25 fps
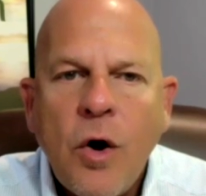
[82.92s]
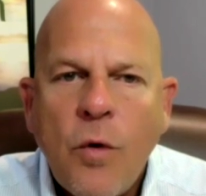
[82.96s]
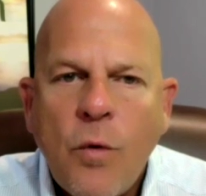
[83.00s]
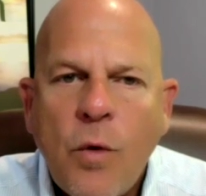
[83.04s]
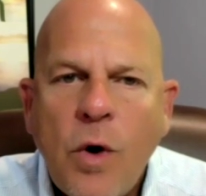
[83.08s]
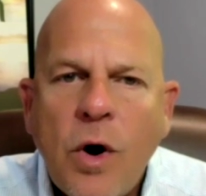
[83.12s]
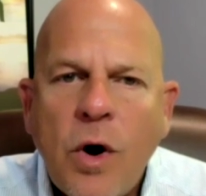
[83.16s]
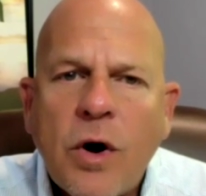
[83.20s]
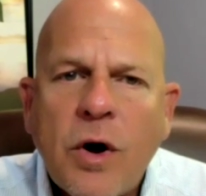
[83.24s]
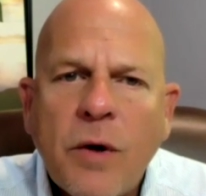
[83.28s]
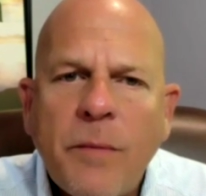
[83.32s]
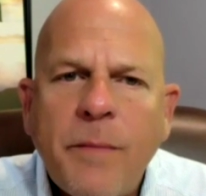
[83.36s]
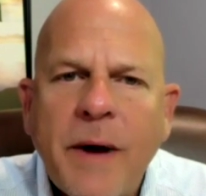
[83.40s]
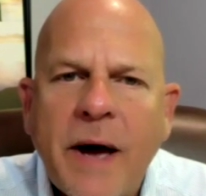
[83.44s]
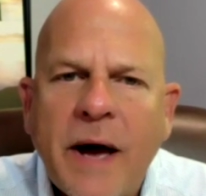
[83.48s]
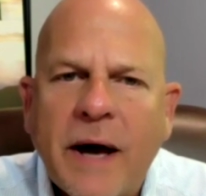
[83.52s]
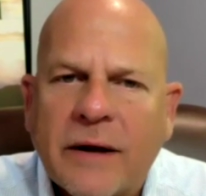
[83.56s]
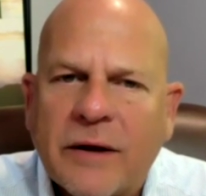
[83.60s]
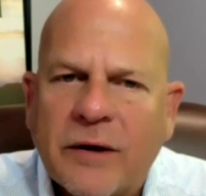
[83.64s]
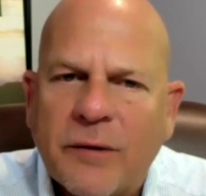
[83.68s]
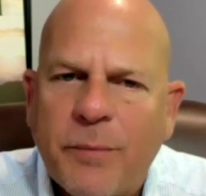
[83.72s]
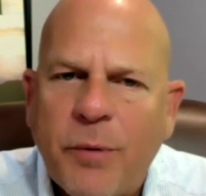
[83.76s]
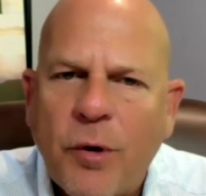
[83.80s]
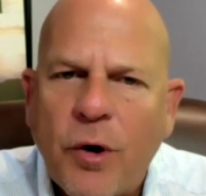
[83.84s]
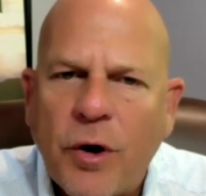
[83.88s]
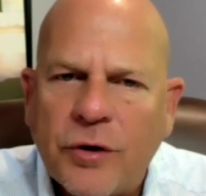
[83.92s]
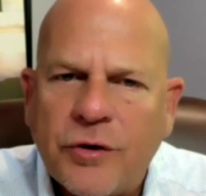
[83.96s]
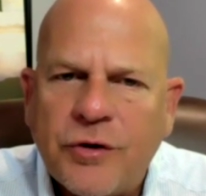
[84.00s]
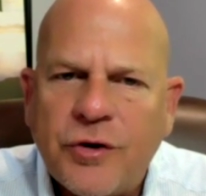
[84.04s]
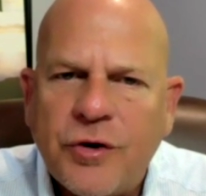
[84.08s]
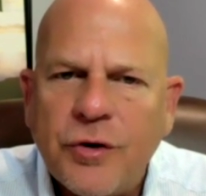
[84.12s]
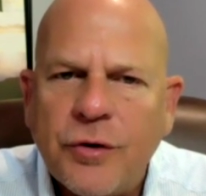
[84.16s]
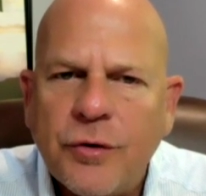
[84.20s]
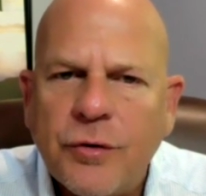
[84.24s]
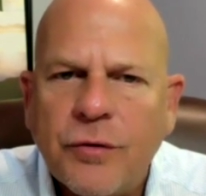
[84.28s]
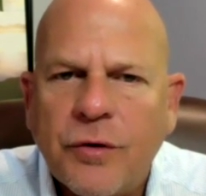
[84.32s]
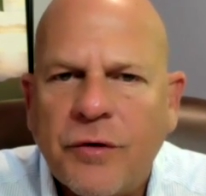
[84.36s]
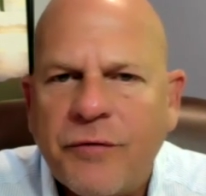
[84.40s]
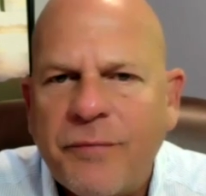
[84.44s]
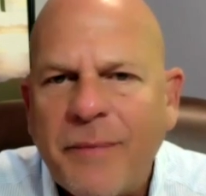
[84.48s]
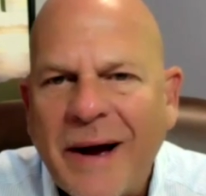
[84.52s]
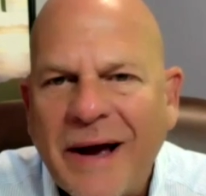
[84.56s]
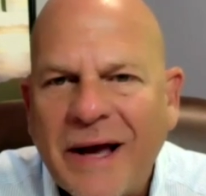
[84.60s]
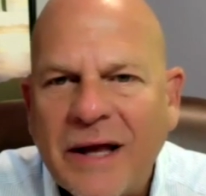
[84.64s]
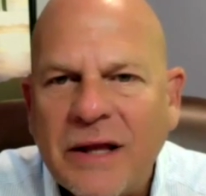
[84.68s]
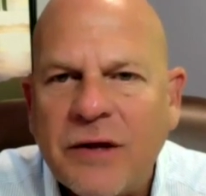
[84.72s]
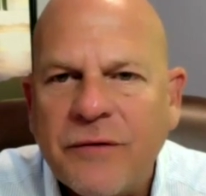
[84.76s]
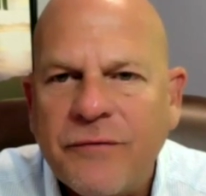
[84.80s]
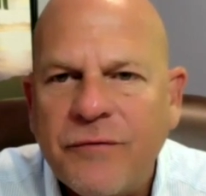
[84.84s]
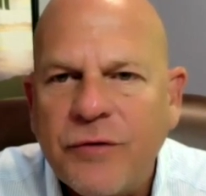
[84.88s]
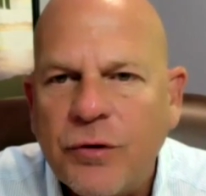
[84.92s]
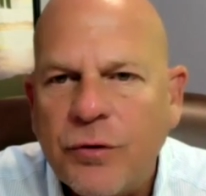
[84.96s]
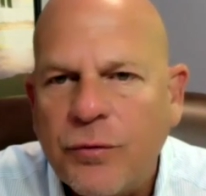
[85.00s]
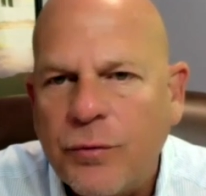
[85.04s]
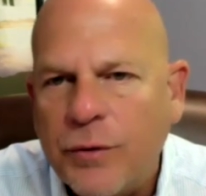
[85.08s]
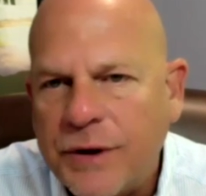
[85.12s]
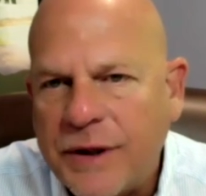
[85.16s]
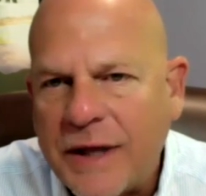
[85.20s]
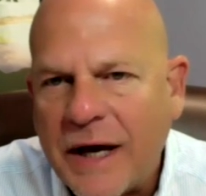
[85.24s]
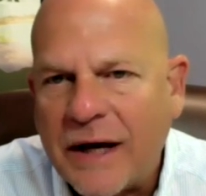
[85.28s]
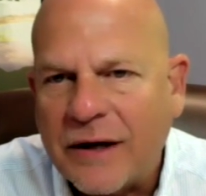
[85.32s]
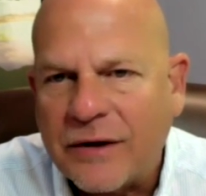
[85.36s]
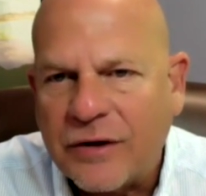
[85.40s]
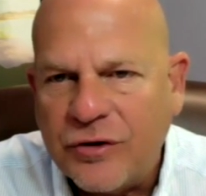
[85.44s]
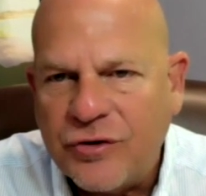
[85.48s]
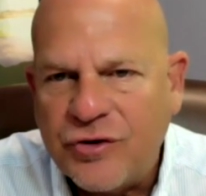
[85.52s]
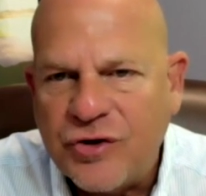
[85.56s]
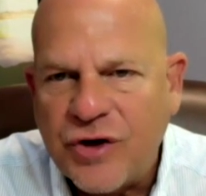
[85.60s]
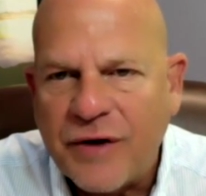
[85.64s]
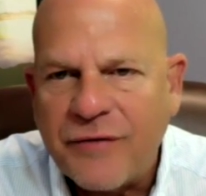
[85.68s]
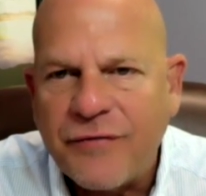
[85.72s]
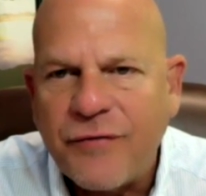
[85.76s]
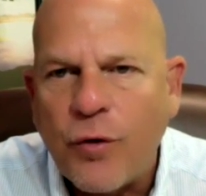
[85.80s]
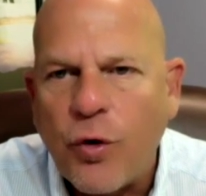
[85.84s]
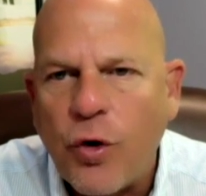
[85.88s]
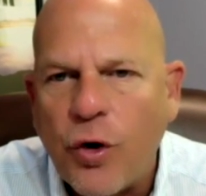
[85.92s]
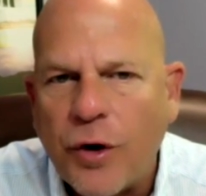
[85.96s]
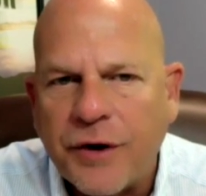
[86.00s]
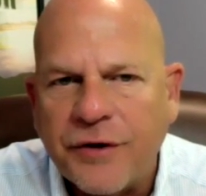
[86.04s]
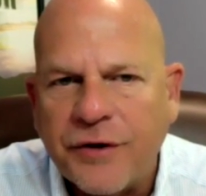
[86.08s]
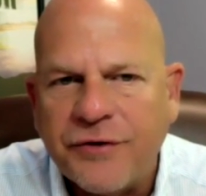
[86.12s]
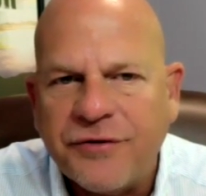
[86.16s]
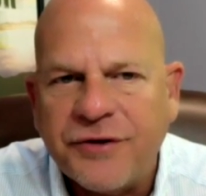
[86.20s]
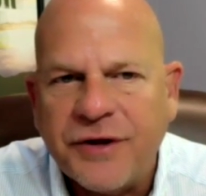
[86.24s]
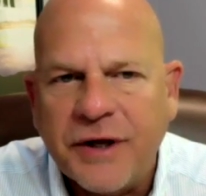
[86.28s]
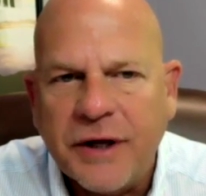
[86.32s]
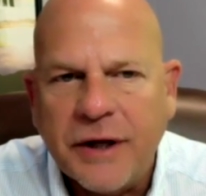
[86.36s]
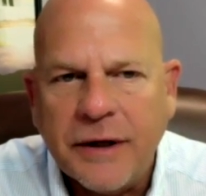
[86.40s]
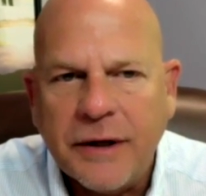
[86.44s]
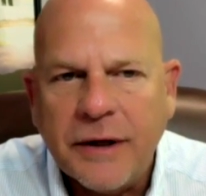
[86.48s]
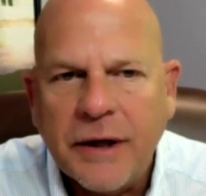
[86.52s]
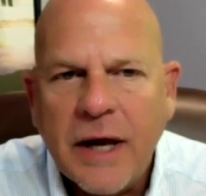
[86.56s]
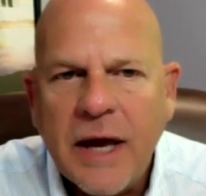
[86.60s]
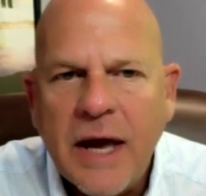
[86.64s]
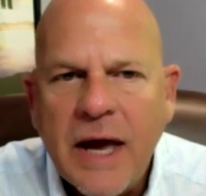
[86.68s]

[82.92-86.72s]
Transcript: Welcome back to part two of my interview with Dr. Jeff Augustine.